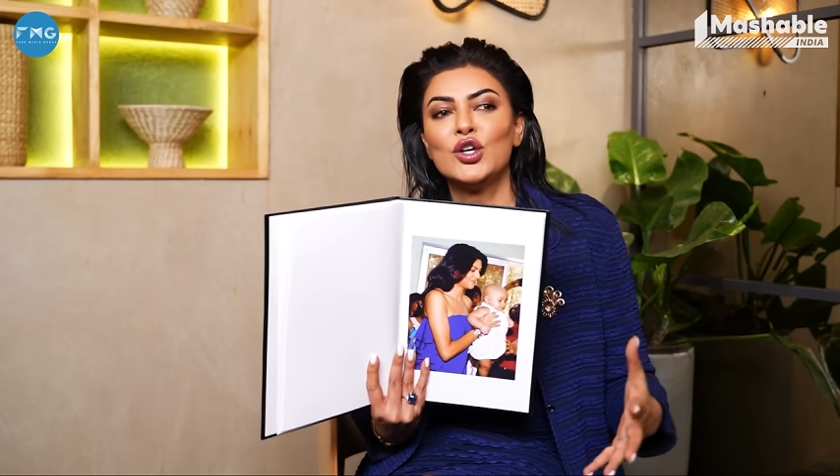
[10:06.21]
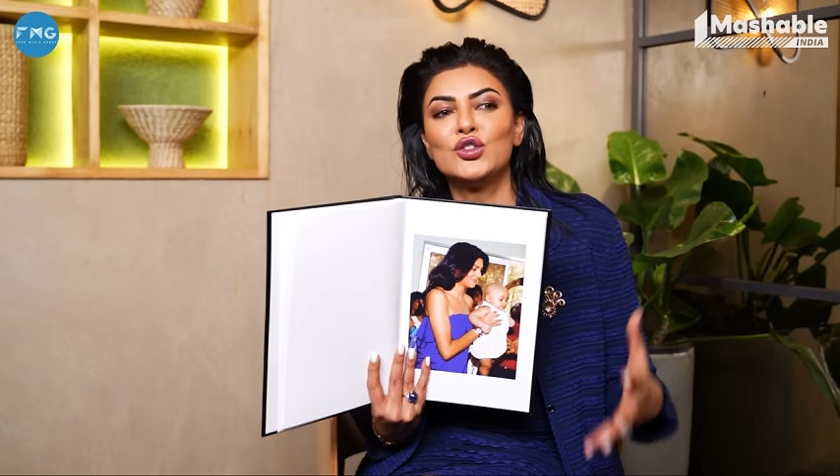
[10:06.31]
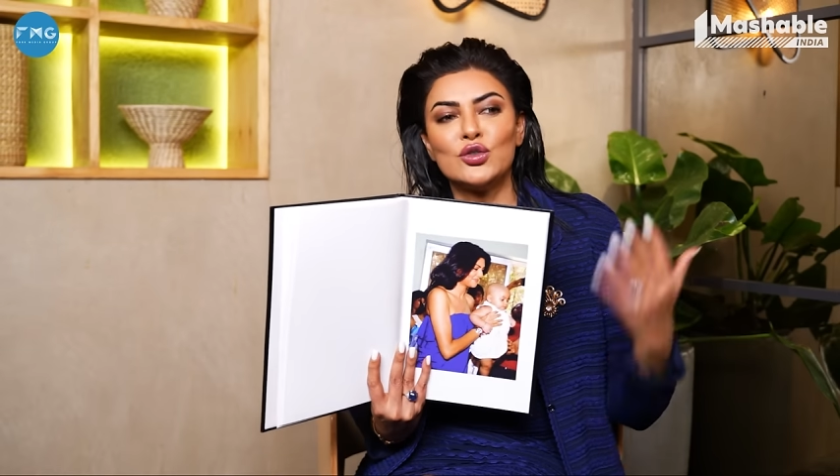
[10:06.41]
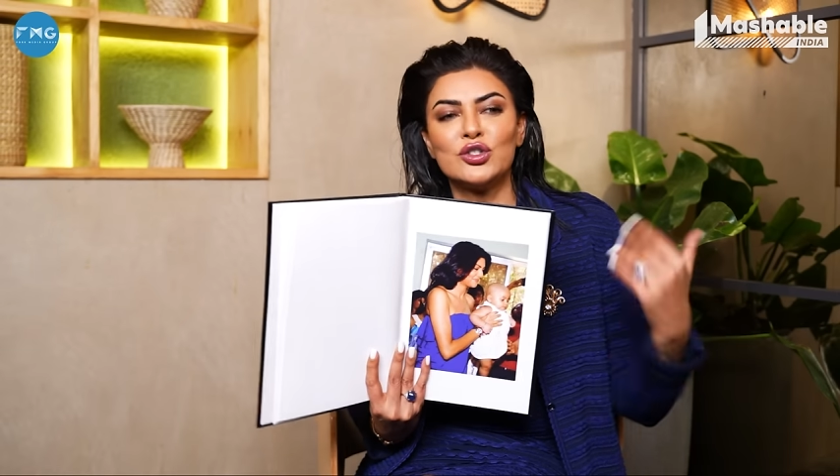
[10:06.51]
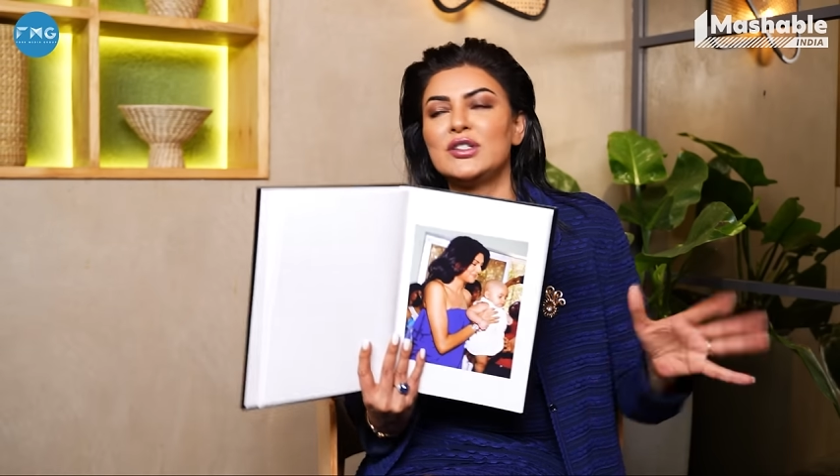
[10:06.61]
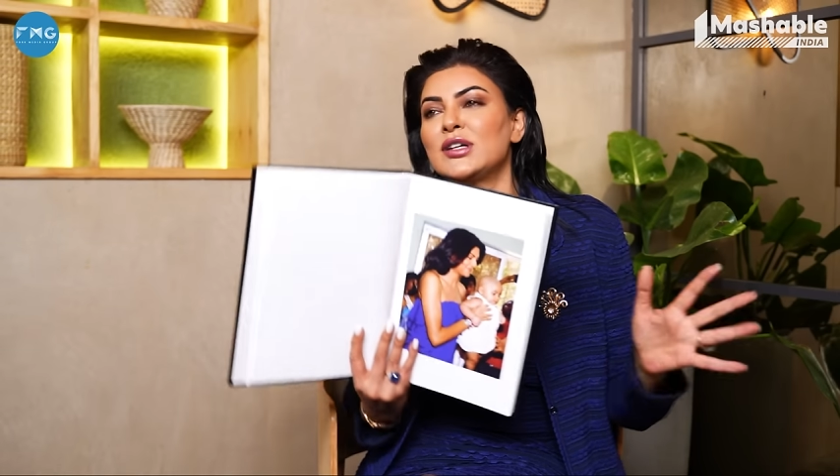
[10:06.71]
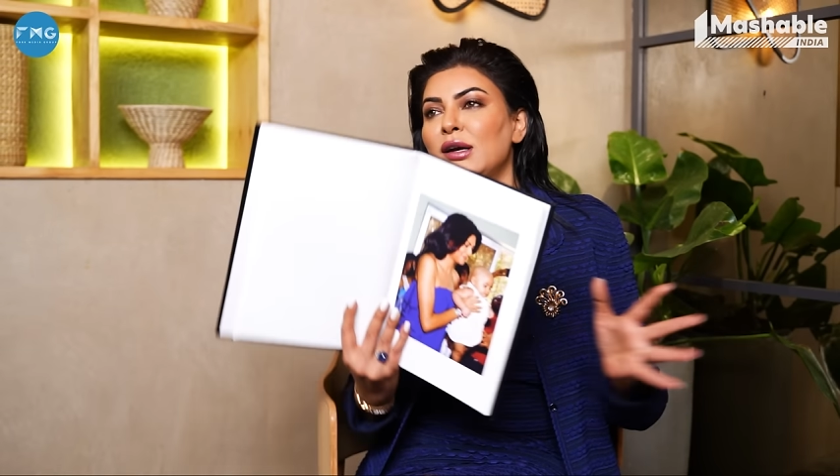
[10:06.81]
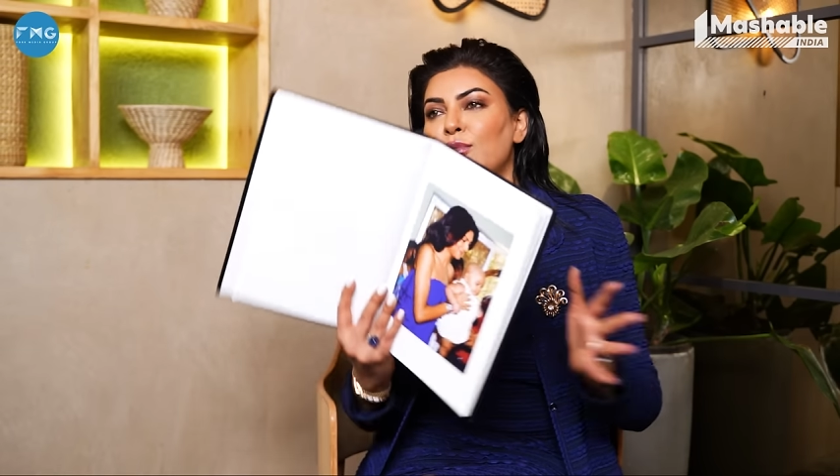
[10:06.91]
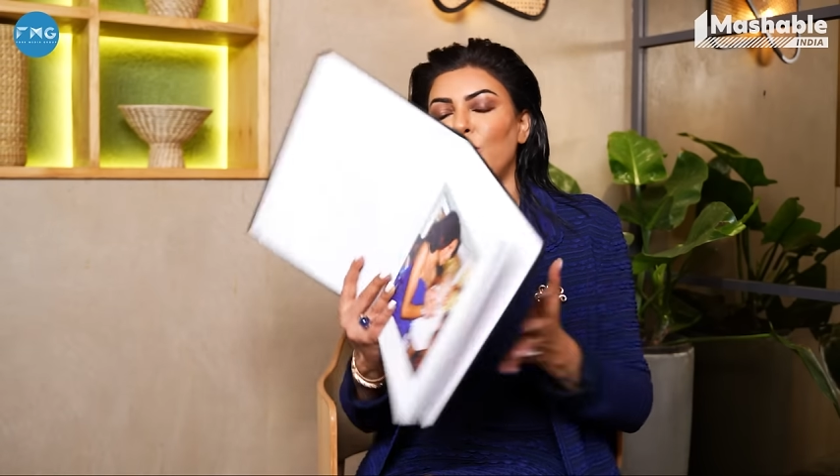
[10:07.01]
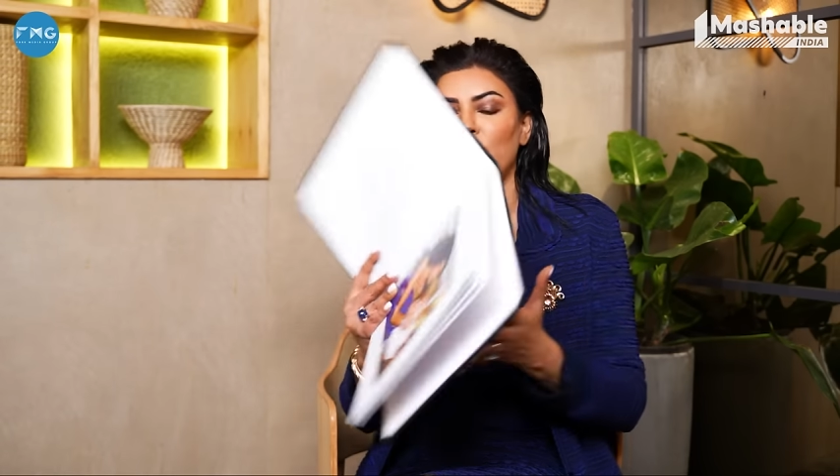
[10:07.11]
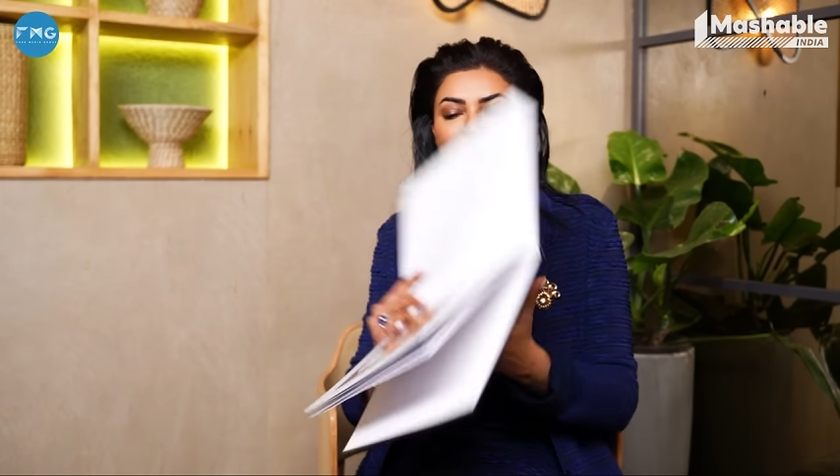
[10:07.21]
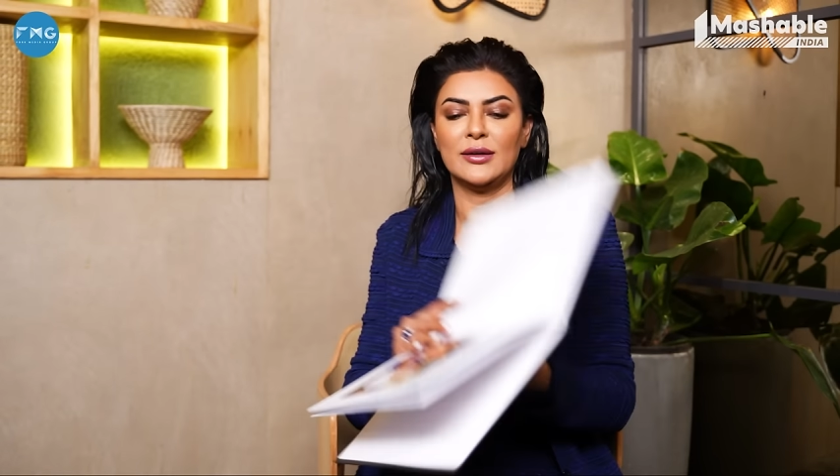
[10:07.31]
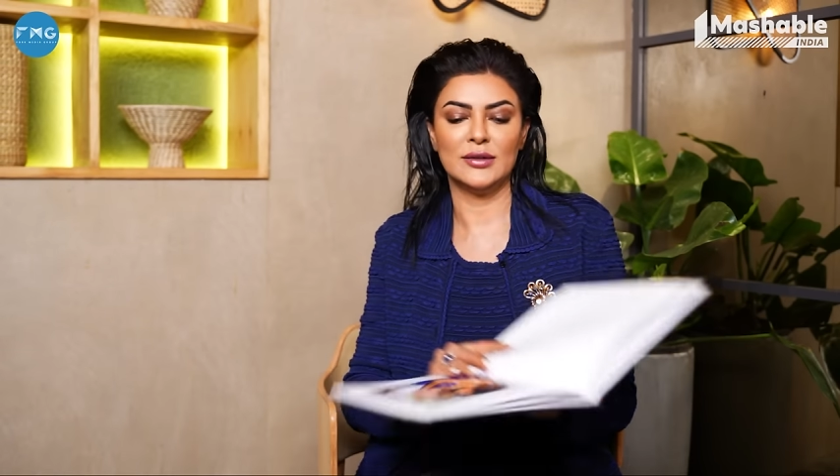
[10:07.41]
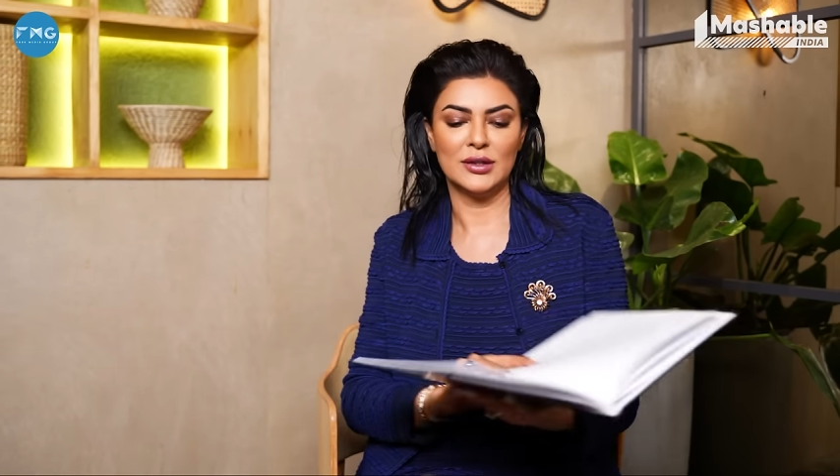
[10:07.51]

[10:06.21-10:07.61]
So she started bawling.